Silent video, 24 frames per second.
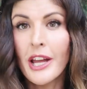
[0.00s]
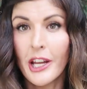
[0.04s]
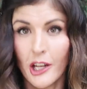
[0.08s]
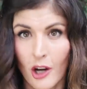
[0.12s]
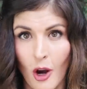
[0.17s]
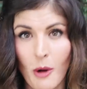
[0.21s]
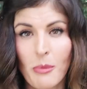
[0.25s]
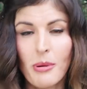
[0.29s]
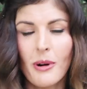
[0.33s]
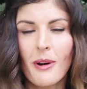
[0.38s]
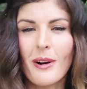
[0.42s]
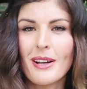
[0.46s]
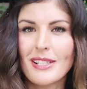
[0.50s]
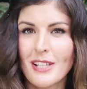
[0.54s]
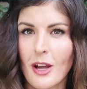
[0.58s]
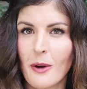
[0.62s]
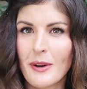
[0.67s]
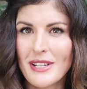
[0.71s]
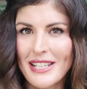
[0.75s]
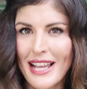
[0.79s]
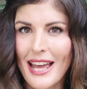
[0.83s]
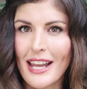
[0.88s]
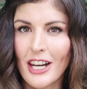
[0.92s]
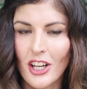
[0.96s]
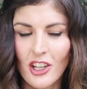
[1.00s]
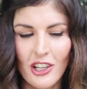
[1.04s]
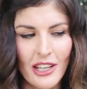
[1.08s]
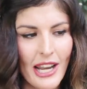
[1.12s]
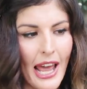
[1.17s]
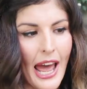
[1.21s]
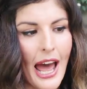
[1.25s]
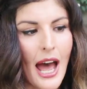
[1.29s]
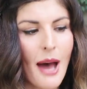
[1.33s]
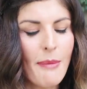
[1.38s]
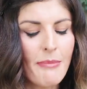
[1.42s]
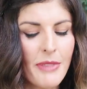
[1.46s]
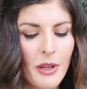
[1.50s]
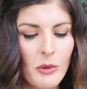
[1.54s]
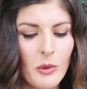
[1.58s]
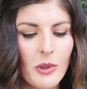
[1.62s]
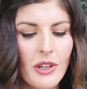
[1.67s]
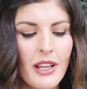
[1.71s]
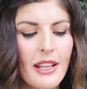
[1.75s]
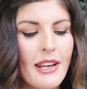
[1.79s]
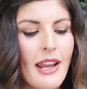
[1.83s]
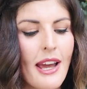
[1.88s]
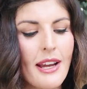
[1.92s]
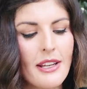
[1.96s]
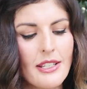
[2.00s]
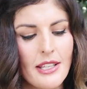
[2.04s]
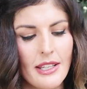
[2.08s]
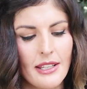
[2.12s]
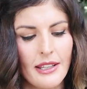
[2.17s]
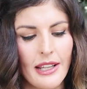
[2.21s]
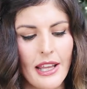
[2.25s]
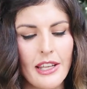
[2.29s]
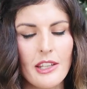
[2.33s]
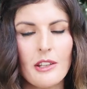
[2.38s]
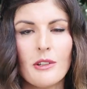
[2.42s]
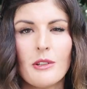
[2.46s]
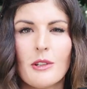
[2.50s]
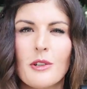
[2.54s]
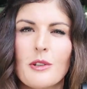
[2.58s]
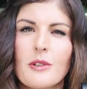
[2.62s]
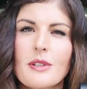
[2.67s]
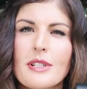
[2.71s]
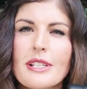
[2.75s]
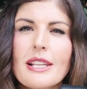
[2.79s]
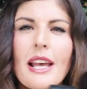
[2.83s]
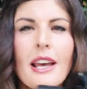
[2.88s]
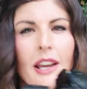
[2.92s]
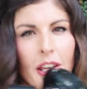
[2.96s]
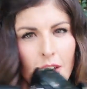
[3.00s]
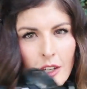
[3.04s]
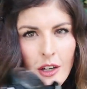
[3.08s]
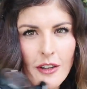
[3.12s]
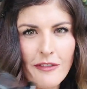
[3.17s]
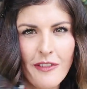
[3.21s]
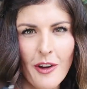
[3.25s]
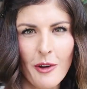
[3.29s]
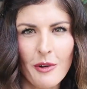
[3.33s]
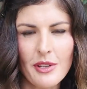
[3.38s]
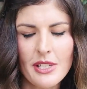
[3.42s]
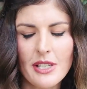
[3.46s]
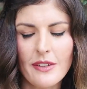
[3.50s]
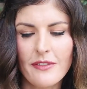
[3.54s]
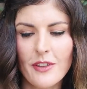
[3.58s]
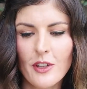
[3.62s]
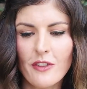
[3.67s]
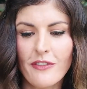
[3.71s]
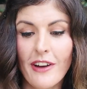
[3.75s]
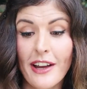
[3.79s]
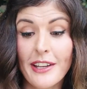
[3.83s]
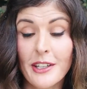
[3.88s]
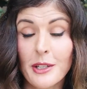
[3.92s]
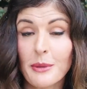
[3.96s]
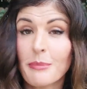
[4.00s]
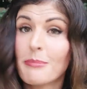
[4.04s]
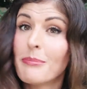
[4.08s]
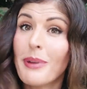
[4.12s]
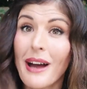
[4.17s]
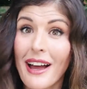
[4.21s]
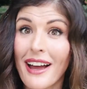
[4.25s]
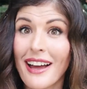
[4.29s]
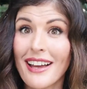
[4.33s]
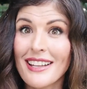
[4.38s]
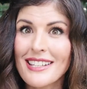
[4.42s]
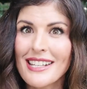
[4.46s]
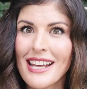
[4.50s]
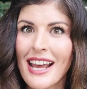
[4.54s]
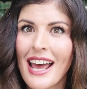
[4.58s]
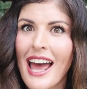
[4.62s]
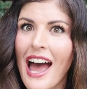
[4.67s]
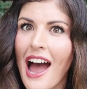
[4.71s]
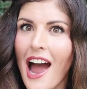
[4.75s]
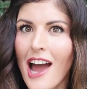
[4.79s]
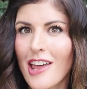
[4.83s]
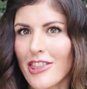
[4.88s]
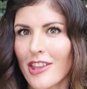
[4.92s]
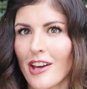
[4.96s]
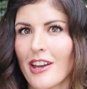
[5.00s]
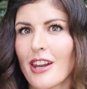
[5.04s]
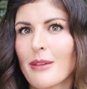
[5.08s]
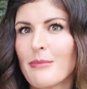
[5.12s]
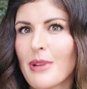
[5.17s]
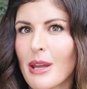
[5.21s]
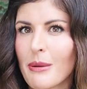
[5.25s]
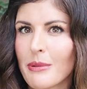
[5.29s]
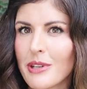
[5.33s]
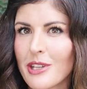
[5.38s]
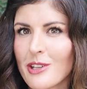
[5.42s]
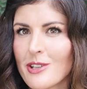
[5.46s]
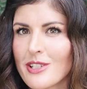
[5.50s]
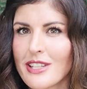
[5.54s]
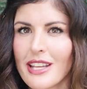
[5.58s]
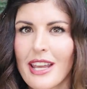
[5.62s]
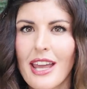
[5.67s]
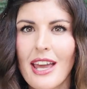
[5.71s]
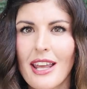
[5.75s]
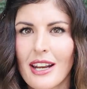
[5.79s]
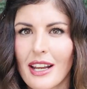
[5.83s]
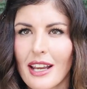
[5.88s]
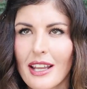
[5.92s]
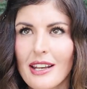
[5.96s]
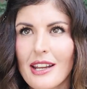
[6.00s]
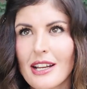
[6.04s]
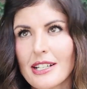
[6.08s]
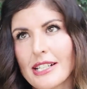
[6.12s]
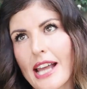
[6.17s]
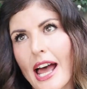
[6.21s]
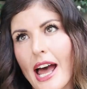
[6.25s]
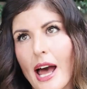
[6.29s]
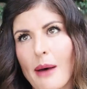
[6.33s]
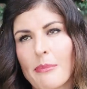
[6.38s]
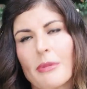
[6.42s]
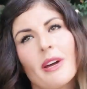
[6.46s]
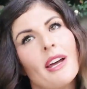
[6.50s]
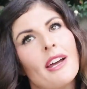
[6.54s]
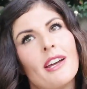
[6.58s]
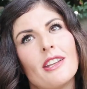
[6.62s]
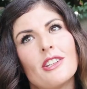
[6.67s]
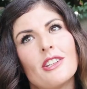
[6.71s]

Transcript: GoPro has always had a good app that will connect and let you use your phone as a viewfinder, but I thought I'd be able to use the Canon Connect app